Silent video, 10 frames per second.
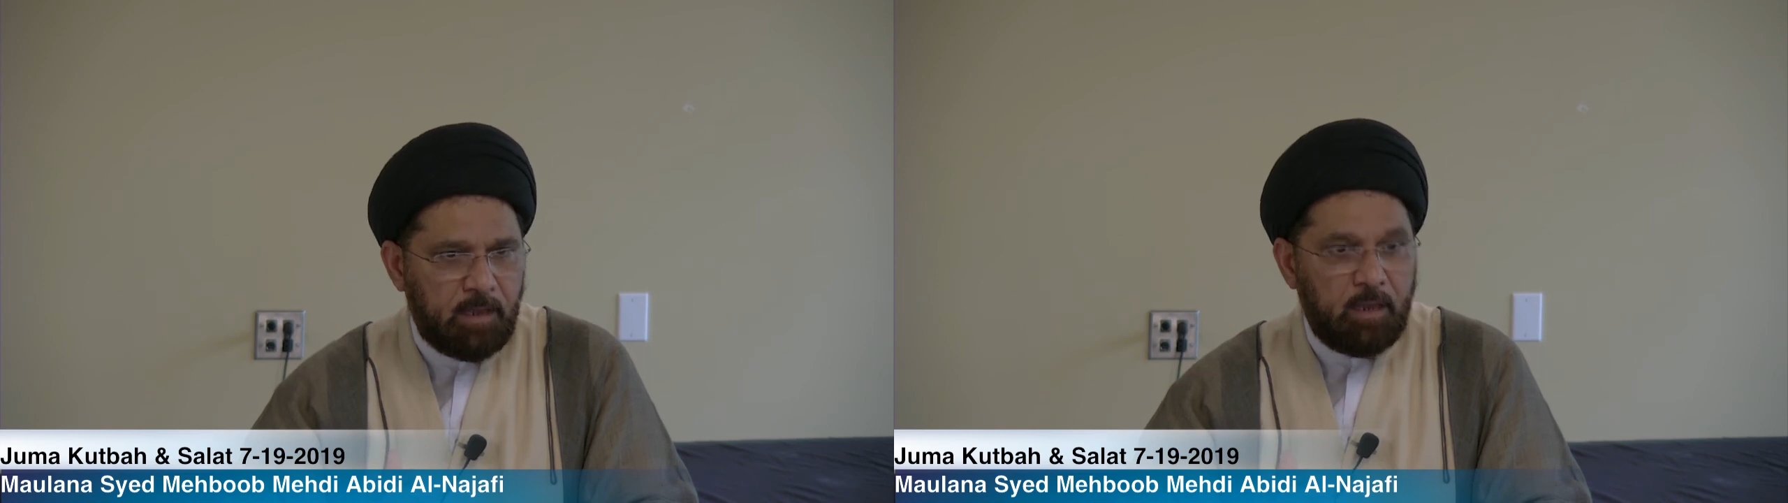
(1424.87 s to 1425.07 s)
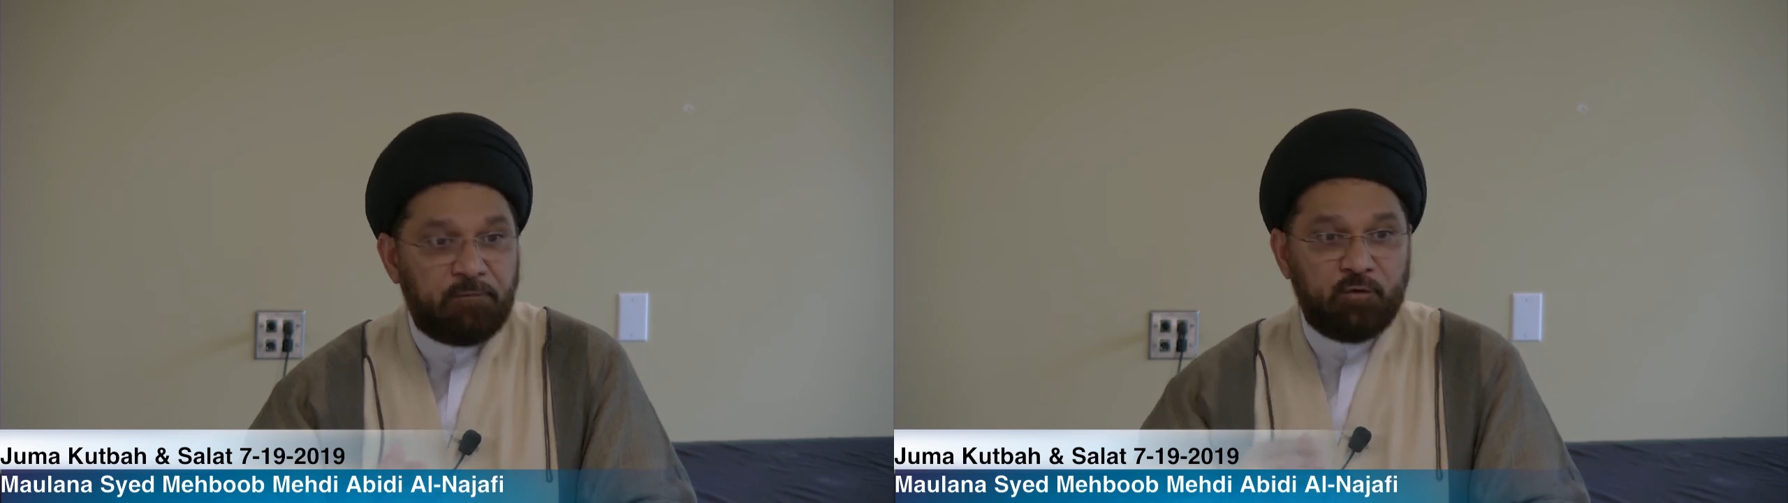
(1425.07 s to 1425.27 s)

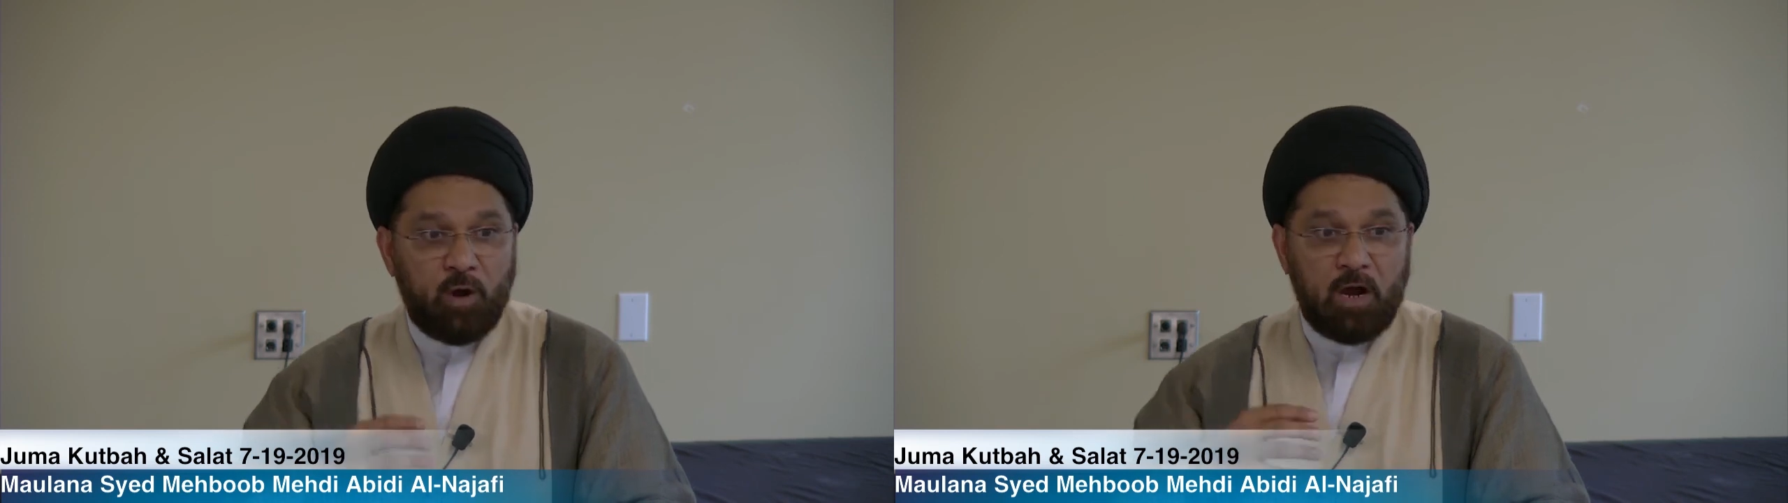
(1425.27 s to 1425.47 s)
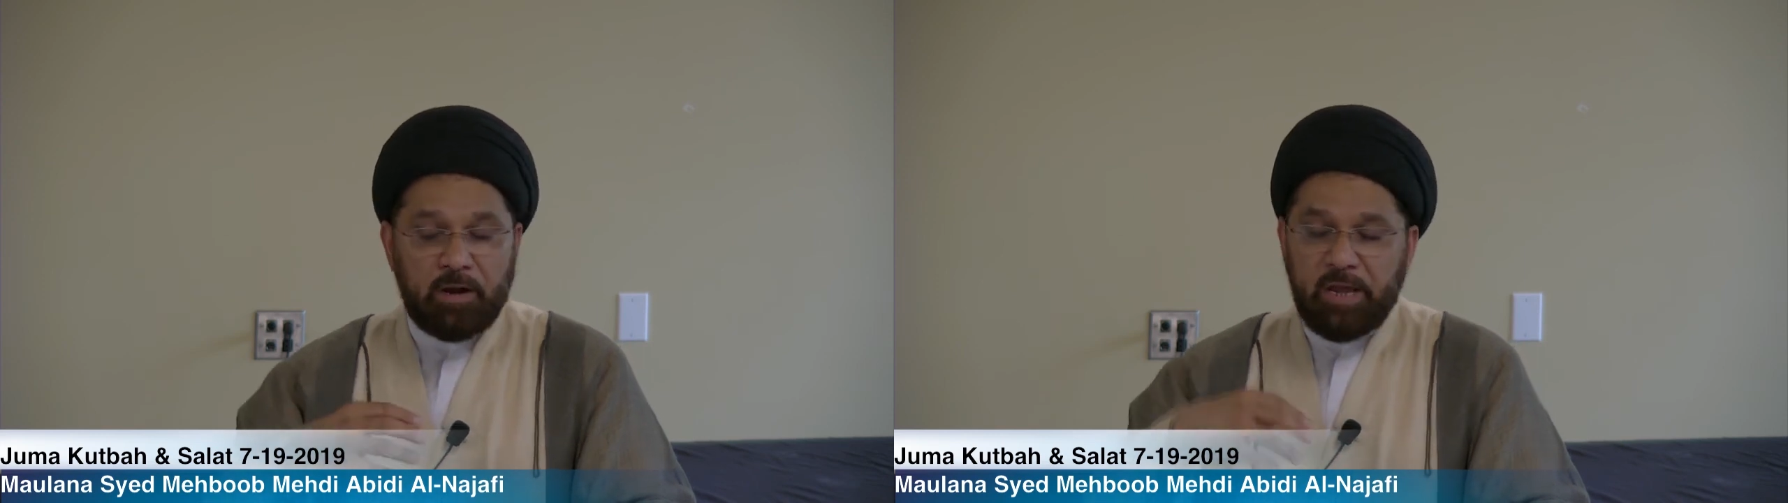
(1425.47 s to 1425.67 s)
If you
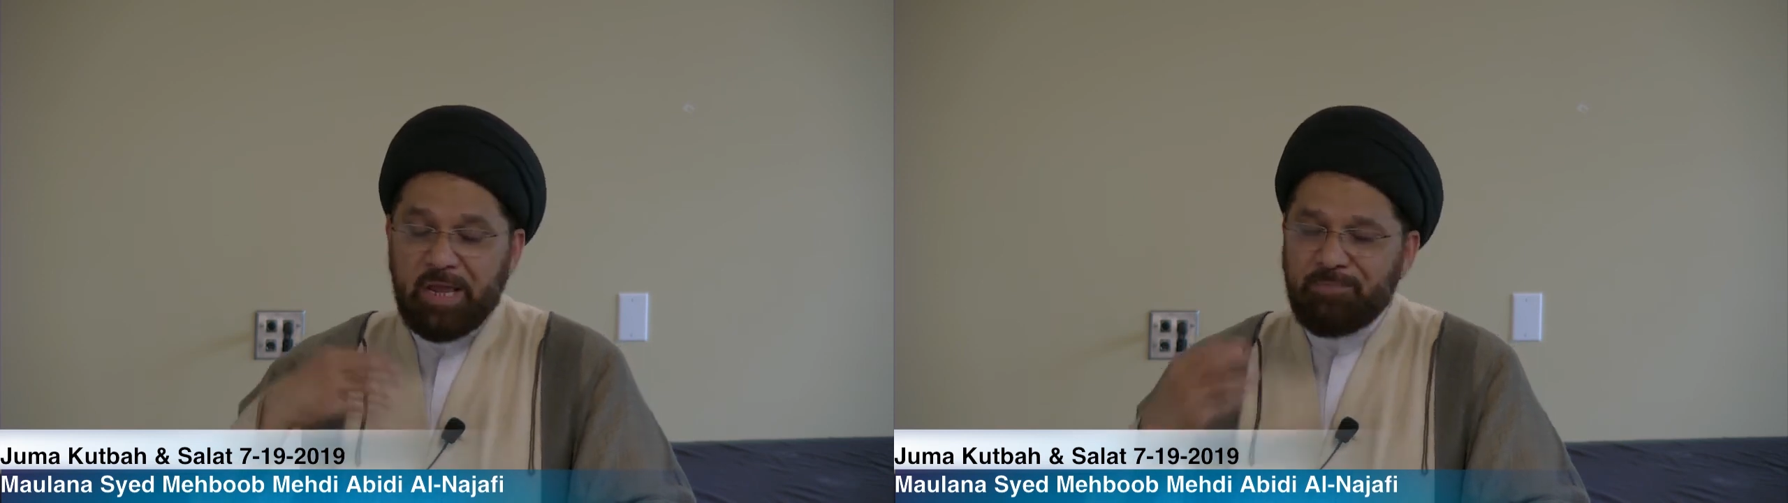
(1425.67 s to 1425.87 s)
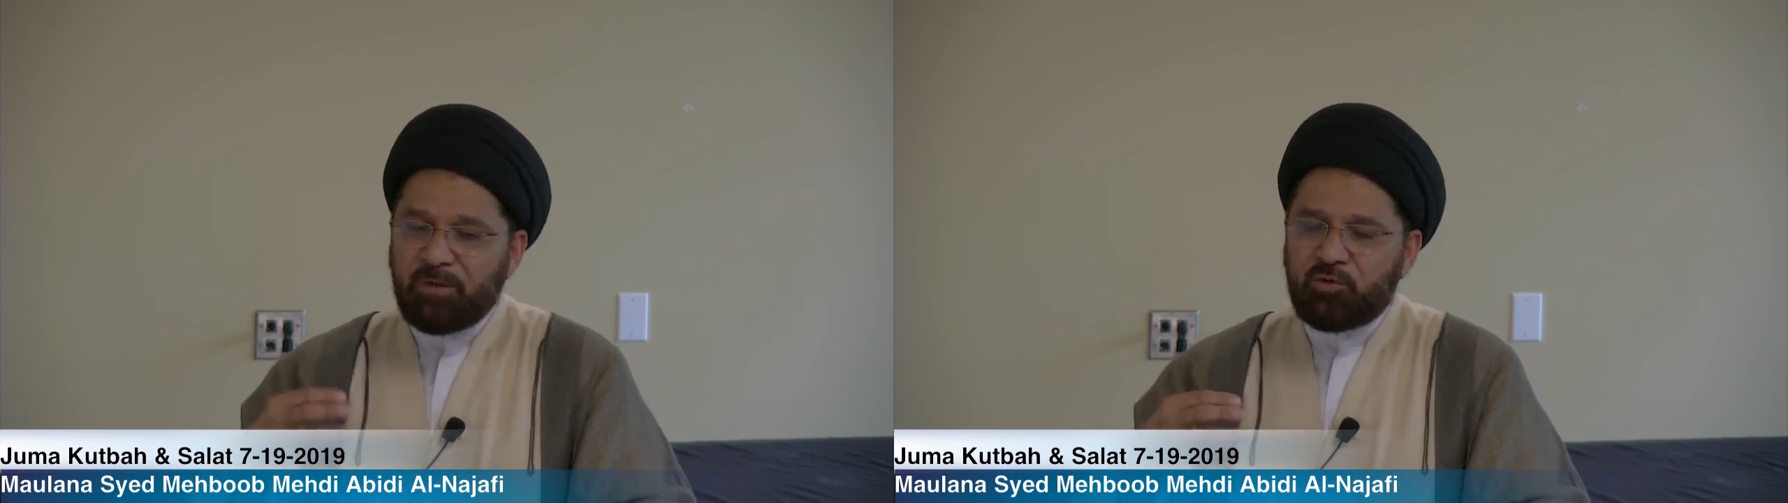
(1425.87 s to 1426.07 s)
are
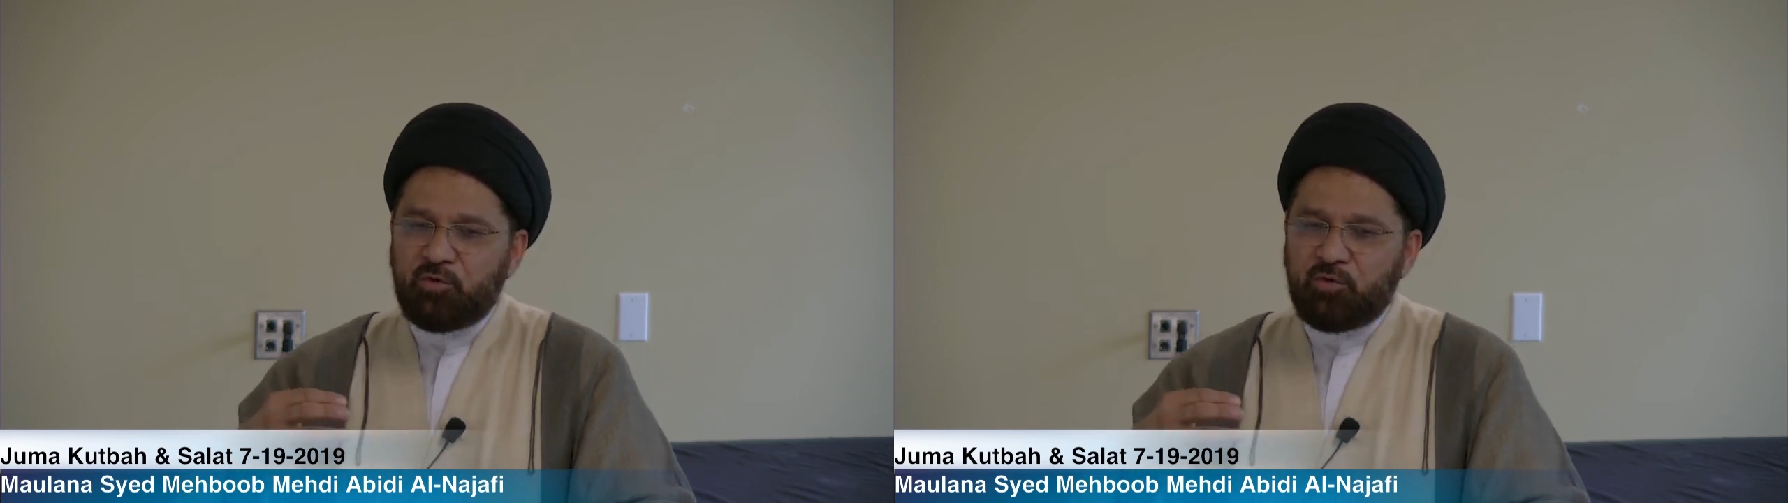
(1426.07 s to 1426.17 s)
able